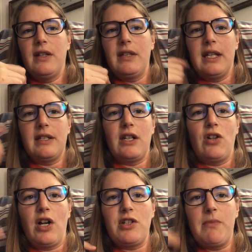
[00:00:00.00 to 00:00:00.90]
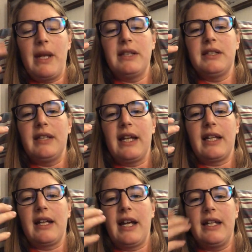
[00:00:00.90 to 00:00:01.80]
the anti-nausea medicine, that
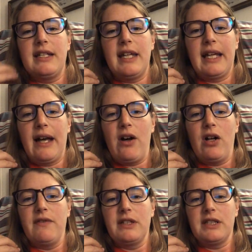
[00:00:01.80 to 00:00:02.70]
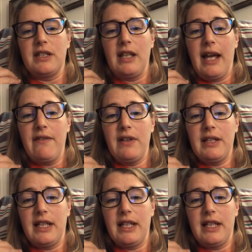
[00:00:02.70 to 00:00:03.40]
can kind of take out all the saliva.